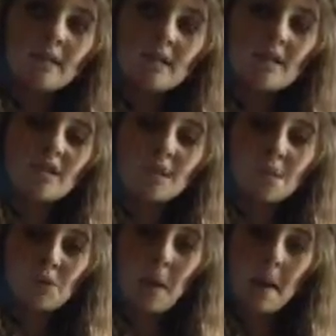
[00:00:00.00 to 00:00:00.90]

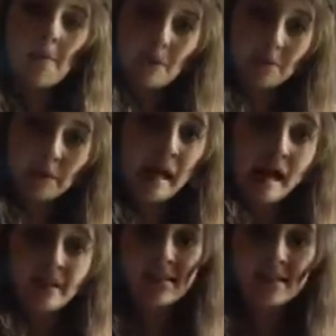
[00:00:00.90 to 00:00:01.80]
subscribe for the
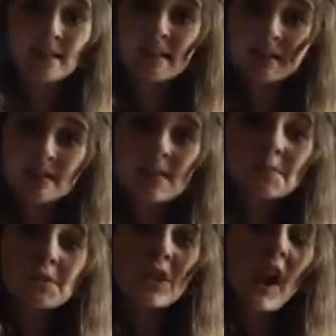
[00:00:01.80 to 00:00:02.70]
blinds.
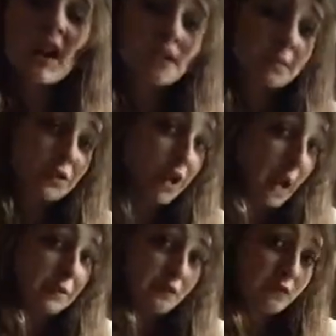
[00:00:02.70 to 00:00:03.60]
Subscribe,
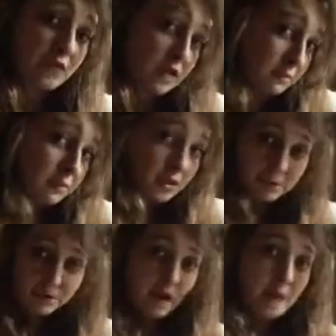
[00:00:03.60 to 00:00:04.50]
subscribe,
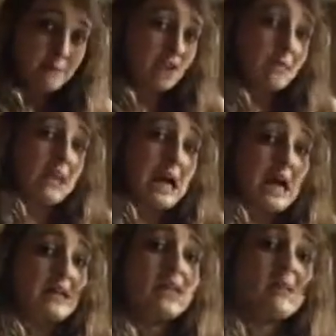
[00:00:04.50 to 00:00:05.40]
subscribe for the
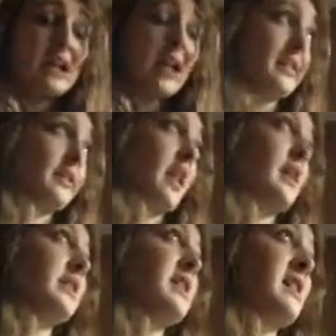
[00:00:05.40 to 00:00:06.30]
blinds because
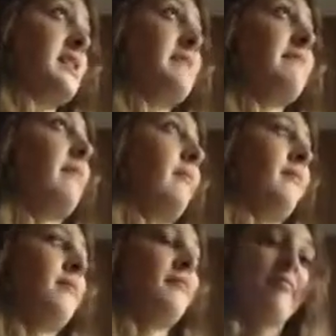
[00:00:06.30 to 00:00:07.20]
they need,
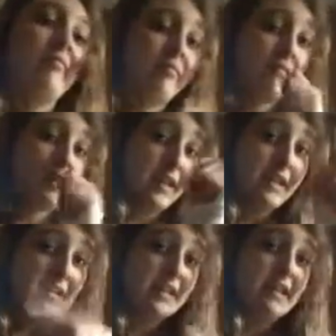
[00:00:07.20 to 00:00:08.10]

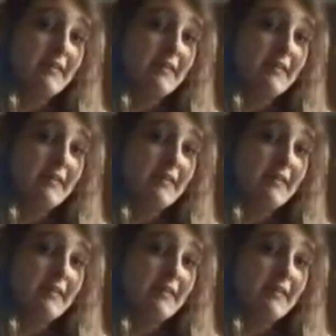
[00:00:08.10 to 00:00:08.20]
they need